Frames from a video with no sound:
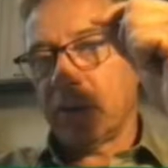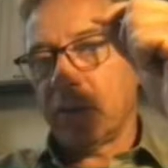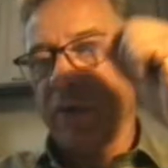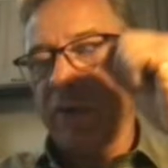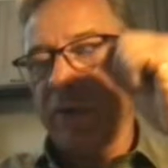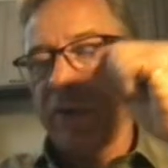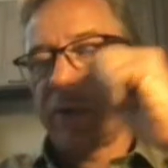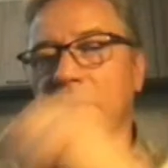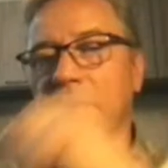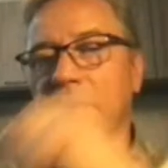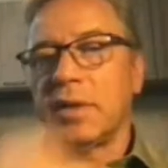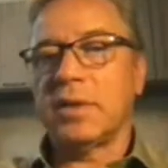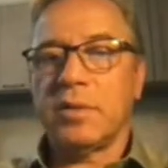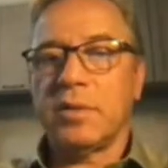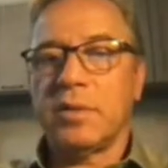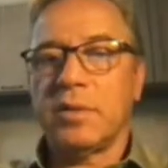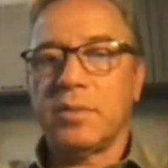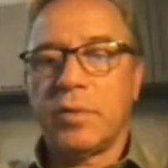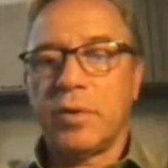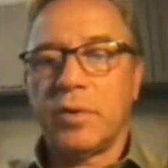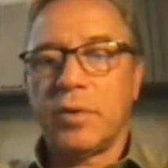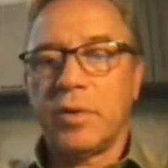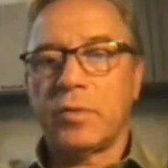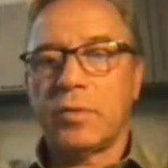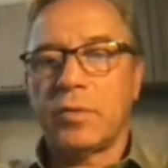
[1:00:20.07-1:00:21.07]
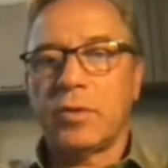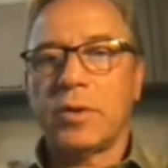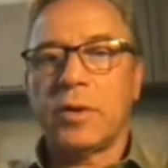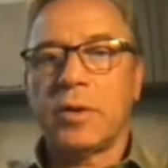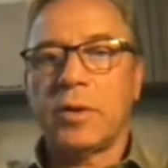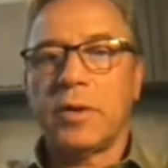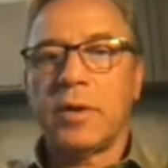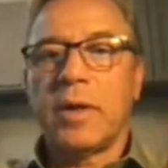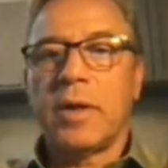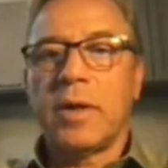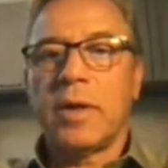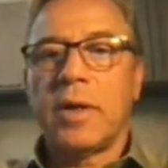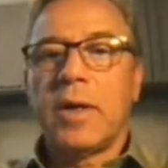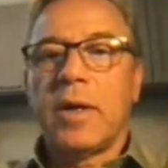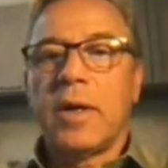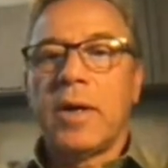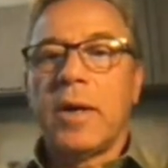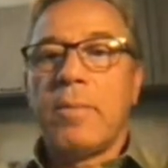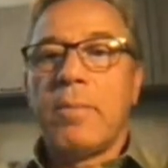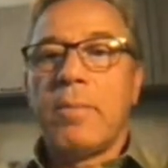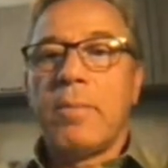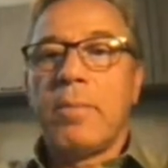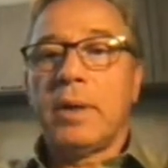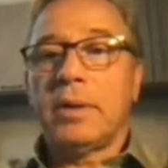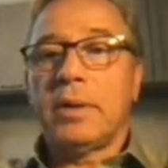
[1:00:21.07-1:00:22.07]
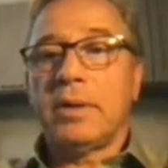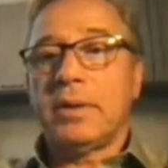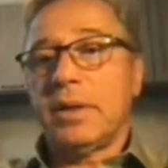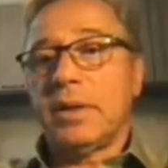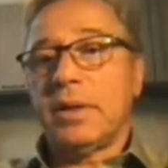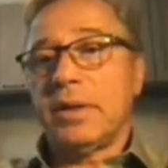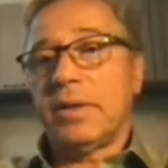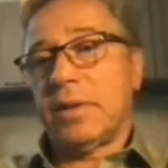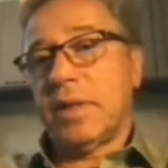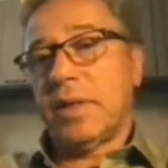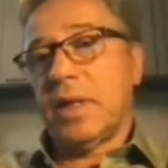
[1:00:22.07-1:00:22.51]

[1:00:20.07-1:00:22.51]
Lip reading: with this approach. But it's